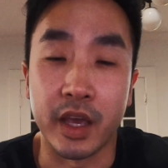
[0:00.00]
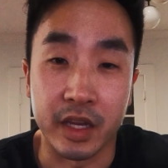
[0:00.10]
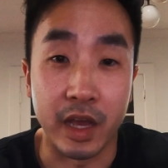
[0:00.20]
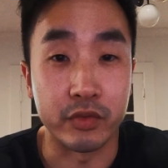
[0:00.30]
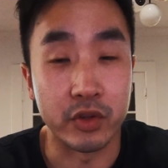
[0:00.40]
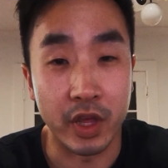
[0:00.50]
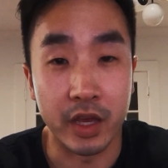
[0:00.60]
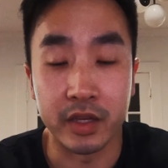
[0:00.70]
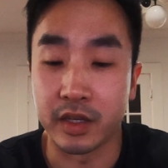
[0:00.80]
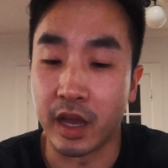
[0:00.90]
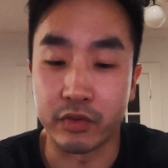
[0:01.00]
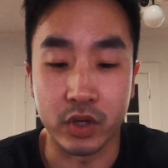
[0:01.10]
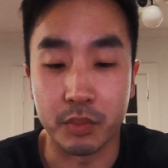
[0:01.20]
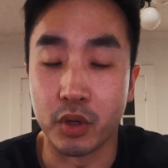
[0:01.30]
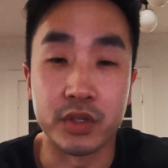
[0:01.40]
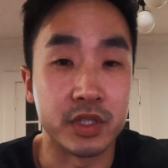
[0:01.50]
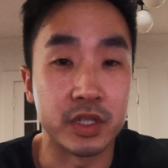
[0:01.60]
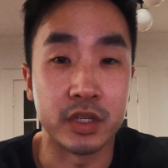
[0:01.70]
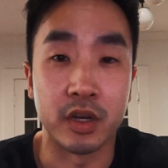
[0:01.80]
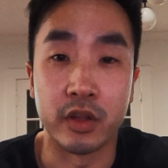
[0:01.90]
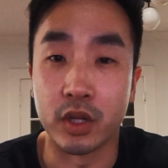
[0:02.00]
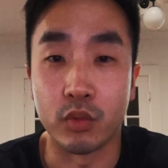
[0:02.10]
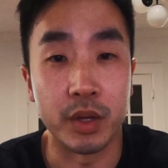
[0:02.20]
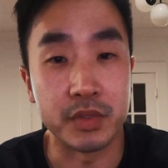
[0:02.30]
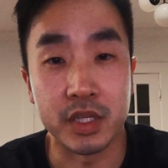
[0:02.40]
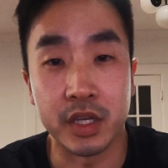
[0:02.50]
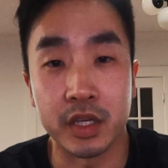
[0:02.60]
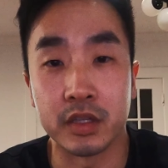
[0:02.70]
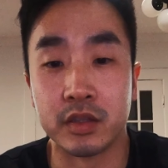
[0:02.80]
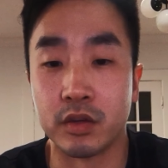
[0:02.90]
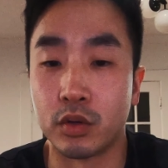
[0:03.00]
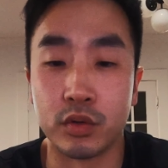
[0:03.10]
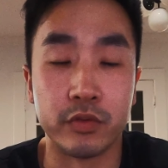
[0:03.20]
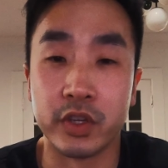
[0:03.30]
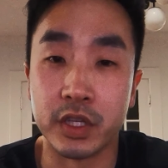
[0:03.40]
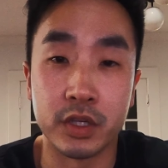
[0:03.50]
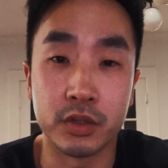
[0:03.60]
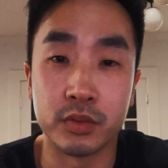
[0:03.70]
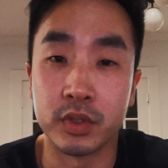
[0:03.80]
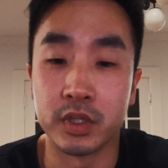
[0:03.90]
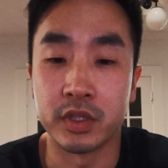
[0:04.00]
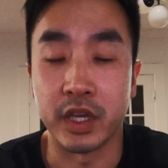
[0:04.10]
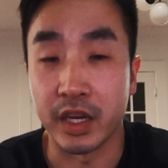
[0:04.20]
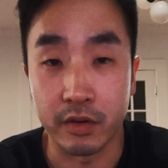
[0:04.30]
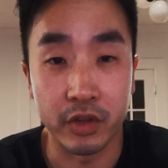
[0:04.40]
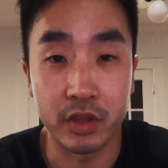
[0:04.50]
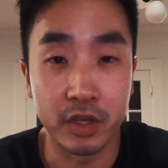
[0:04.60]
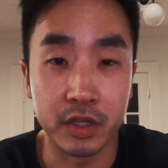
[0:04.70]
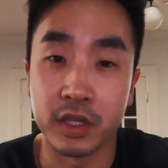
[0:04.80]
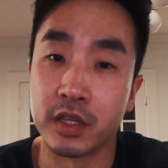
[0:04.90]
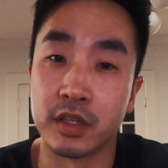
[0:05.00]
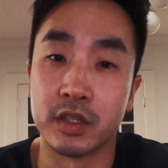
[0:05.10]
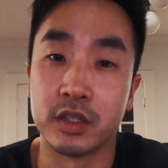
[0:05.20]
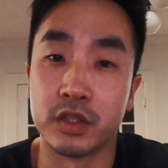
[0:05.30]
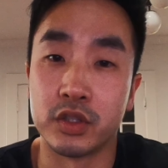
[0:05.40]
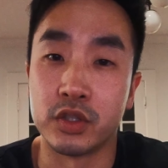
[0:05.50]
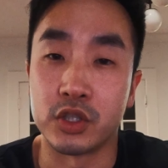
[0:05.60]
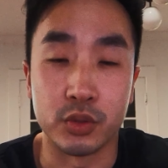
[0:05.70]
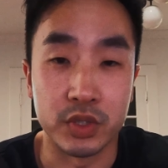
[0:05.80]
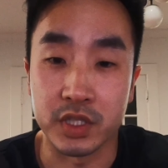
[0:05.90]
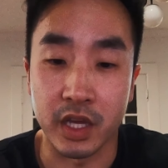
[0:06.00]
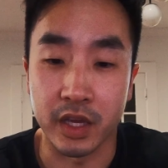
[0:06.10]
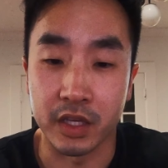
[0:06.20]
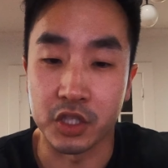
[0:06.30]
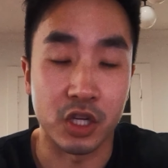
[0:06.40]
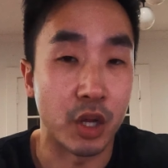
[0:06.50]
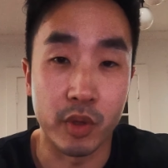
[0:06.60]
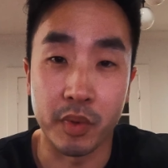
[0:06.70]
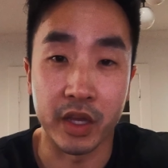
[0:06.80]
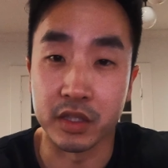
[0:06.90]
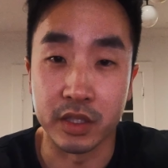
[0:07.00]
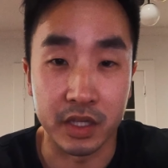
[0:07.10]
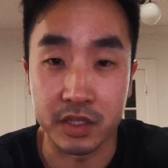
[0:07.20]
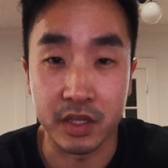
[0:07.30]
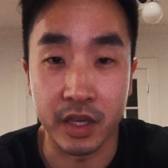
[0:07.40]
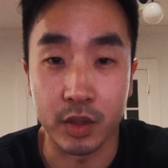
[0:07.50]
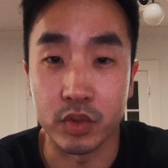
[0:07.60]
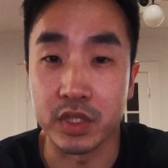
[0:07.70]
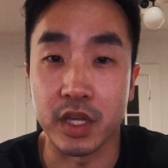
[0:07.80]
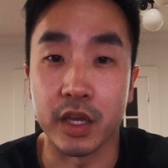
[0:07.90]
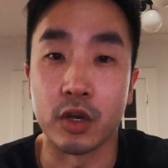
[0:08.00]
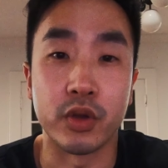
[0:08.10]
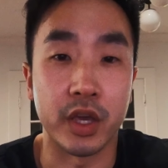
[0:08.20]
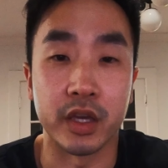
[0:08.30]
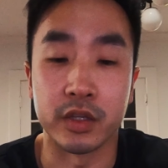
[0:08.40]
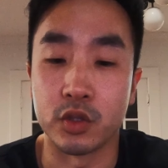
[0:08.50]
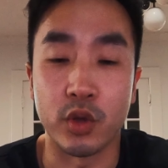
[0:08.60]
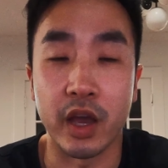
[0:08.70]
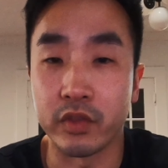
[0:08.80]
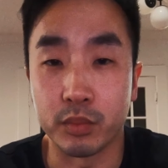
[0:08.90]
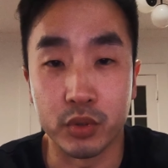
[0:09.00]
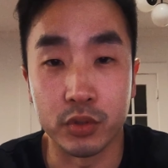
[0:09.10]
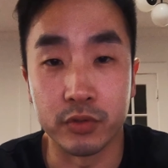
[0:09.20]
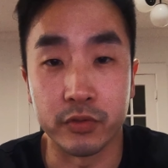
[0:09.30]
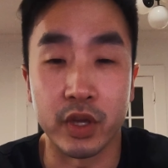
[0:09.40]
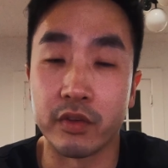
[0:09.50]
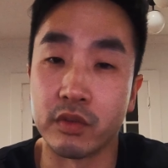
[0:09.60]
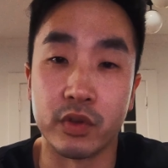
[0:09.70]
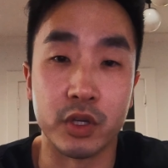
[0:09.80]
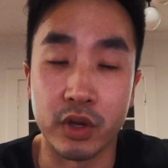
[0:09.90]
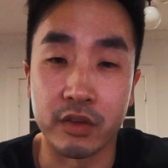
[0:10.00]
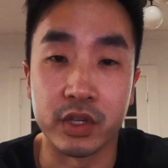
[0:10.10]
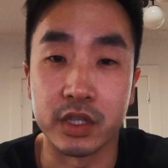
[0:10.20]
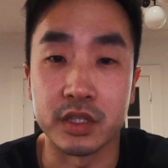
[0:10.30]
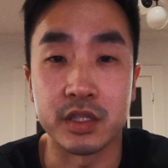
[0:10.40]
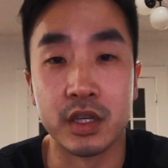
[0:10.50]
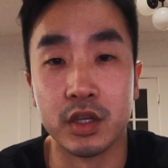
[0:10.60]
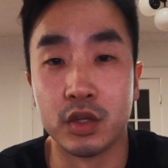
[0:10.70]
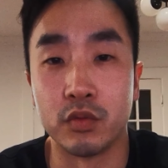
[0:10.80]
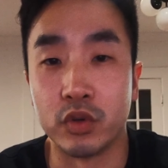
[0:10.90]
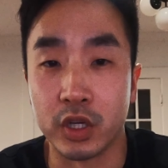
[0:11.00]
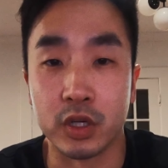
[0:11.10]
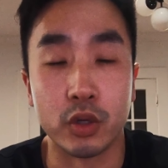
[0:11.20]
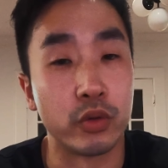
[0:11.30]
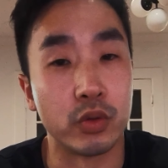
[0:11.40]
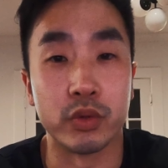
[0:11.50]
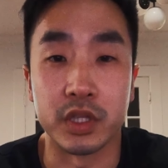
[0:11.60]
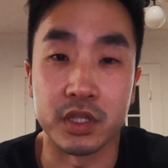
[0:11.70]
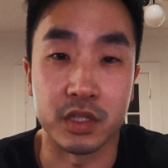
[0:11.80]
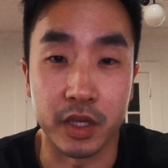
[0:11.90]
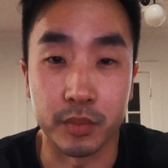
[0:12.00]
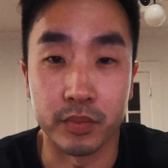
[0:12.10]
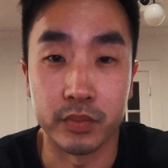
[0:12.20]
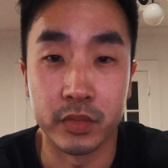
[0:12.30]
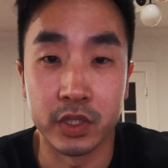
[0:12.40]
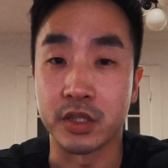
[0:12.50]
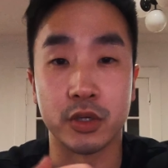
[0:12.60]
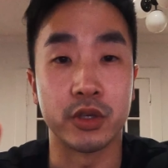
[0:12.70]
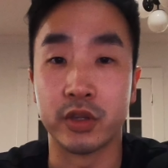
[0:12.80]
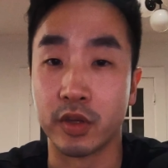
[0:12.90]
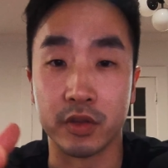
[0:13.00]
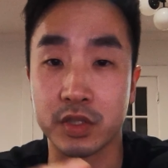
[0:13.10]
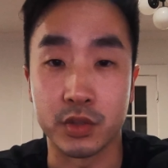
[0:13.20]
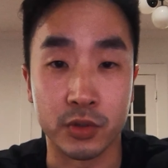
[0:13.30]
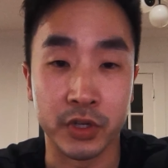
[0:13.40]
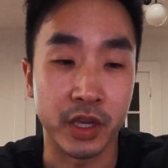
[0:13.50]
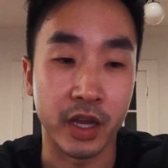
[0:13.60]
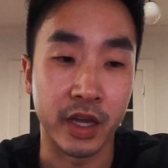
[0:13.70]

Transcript: And after that, after I posted it on their website, the whole video and everything, she was like, she called me back the next day and was like, okay, you have the proof, you have the video evidence, we're gonna go through with this claim. I'll tell you another story.